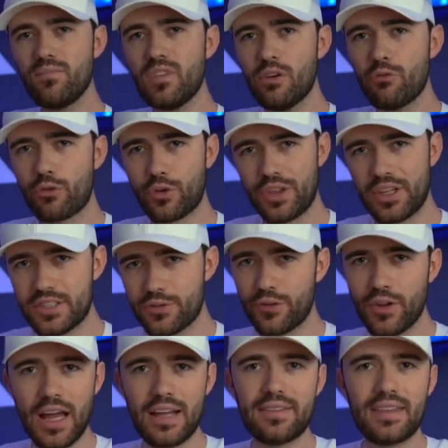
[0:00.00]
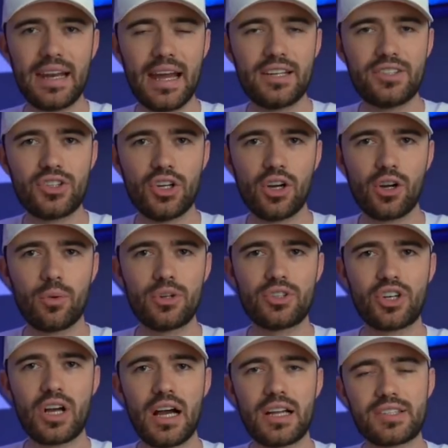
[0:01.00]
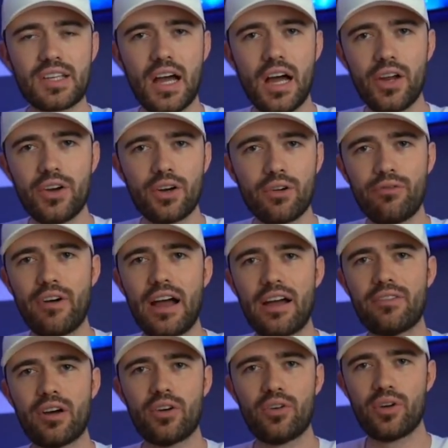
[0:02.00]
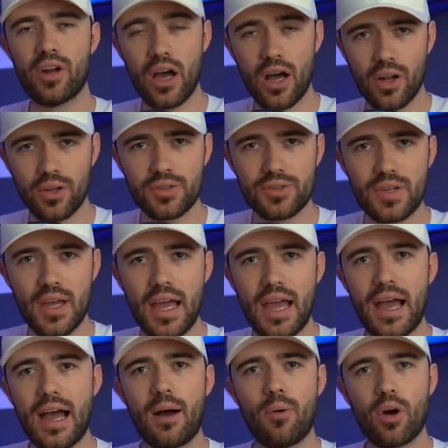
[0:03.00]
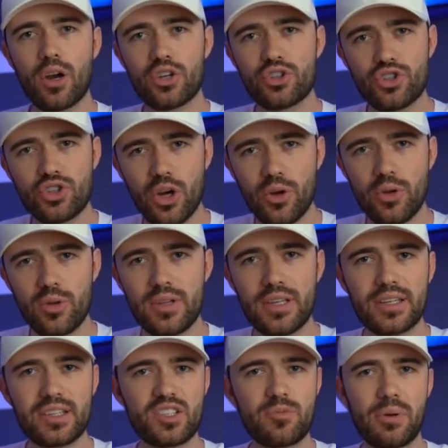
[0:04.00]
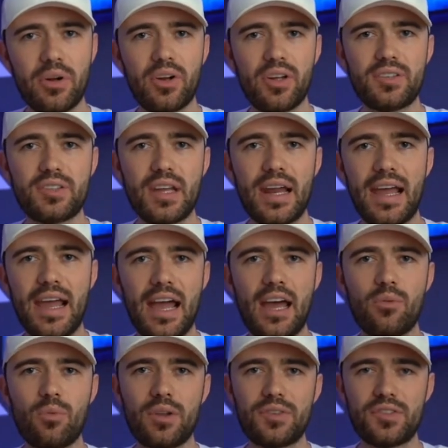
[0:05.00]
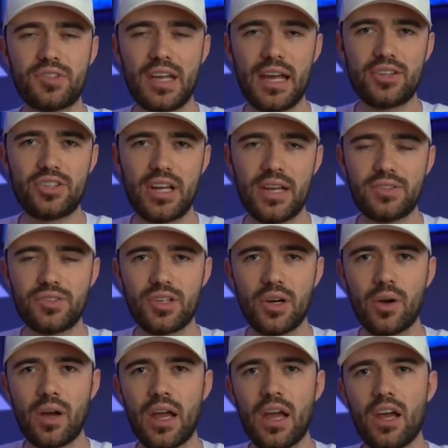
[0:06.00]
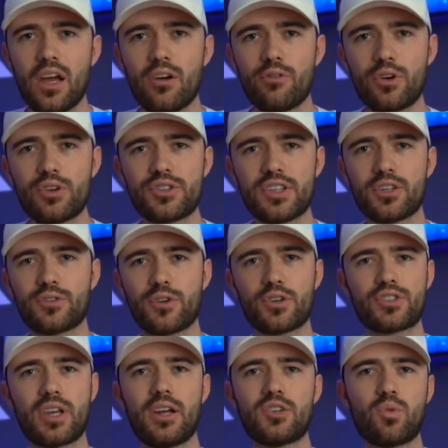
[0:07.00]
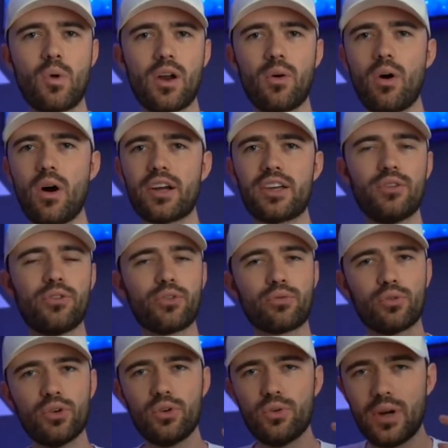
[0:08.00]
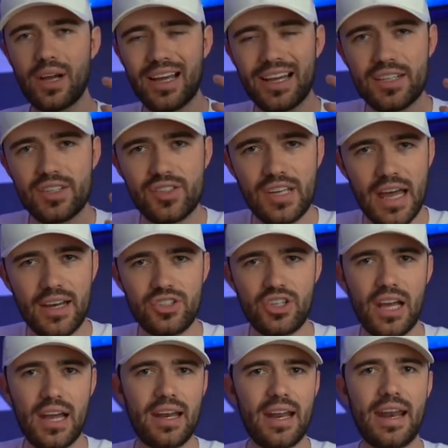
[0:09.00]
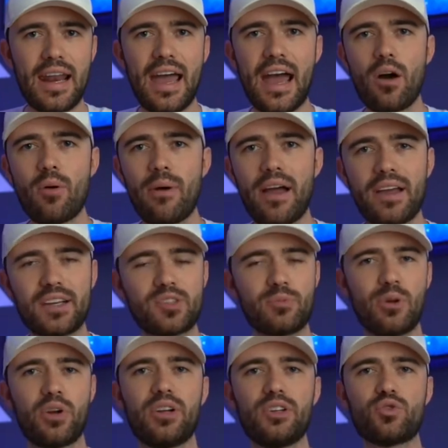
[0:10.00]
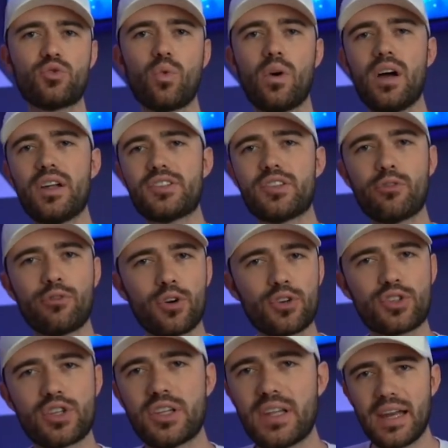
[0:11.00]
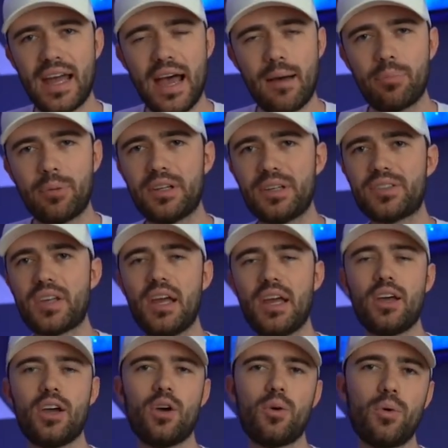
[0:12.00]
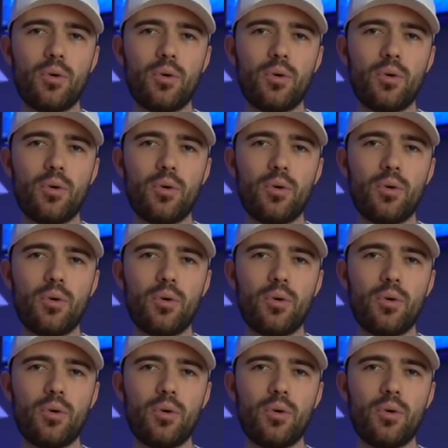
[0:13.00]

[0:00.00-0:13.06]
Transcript: for this flight that I took, which cost under $500, I wanna show you the experience that I had with SetJet. So First things first, I just want to walk you through SetJet and how my experience was. The first thing that happened is we